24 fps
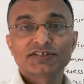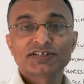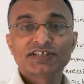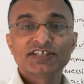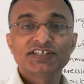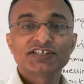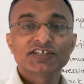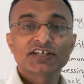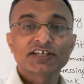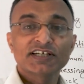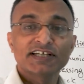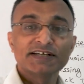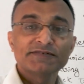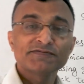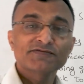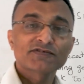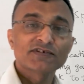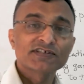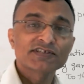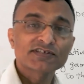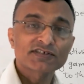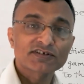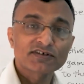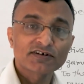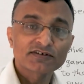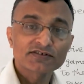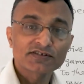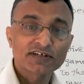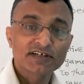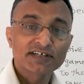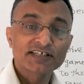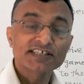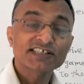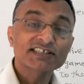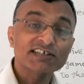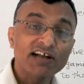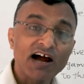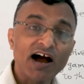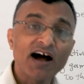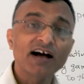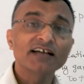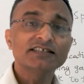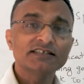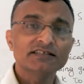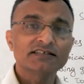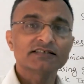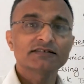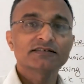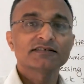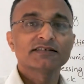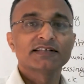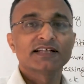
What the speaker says: teacher gives the instruction start,